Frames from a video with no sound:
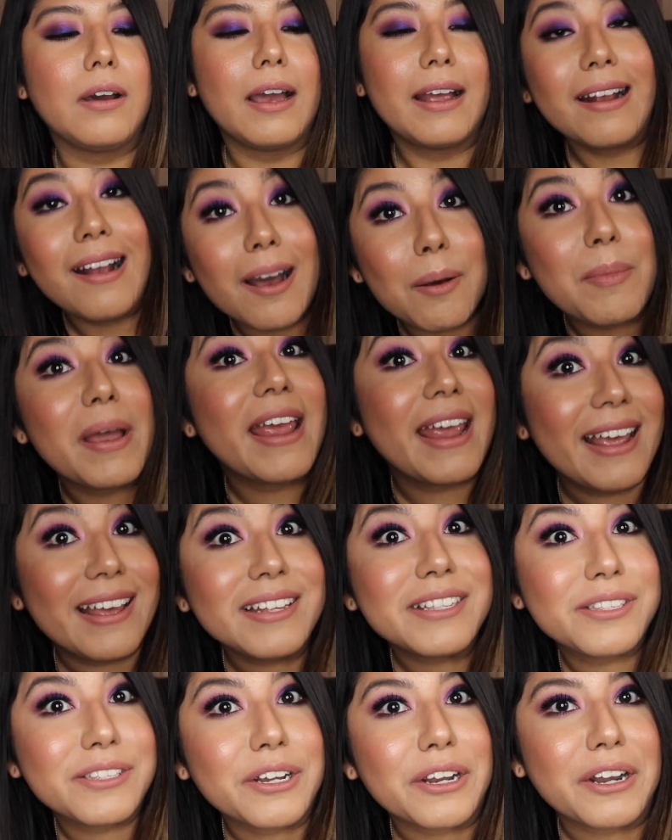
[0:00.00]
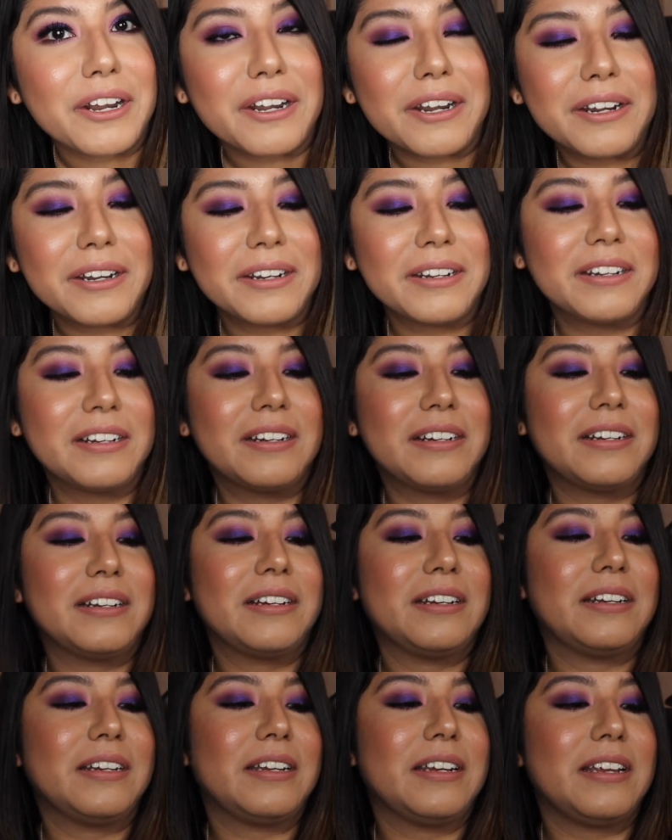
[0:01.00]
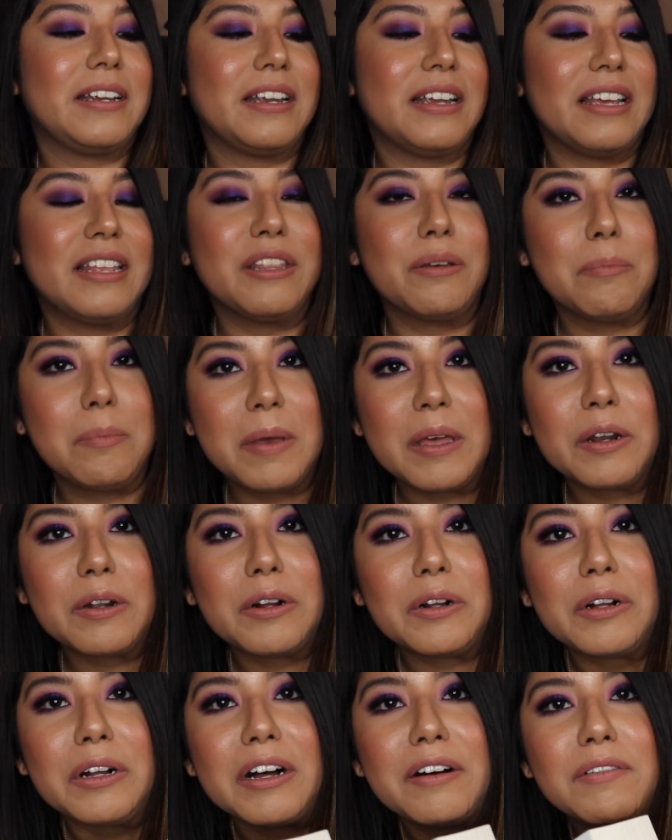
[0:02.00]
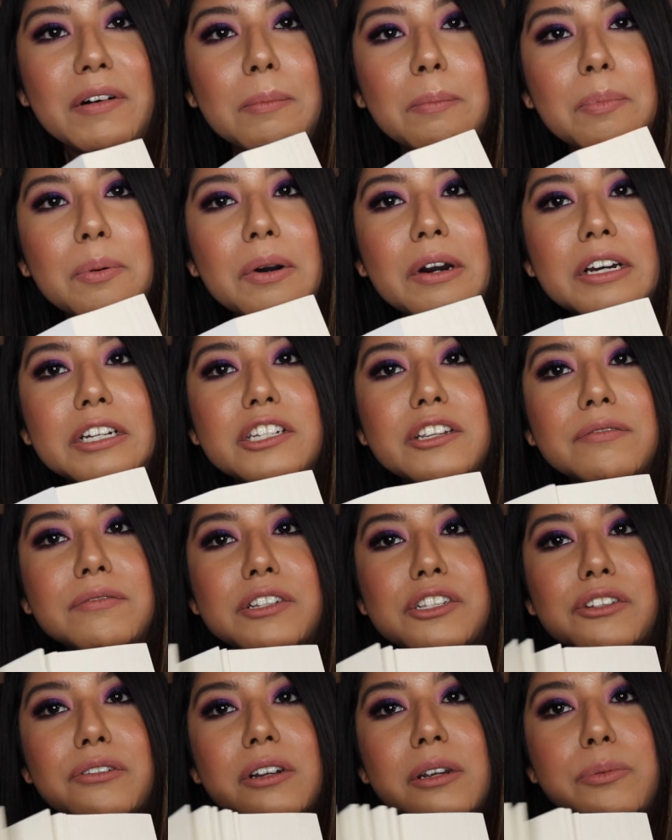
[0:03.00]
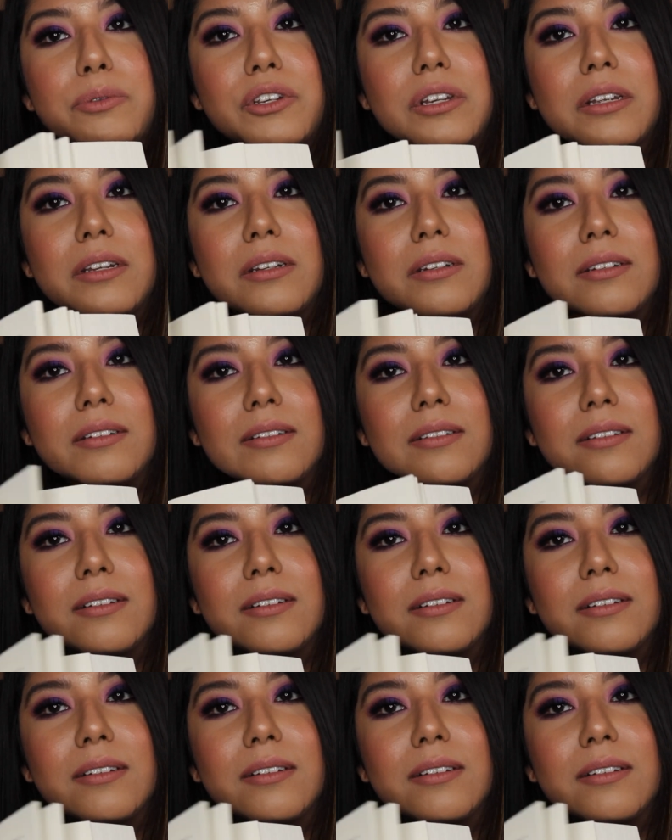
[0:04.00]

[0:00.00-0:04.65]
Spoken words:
I got my answer in the middle of a bunch of description.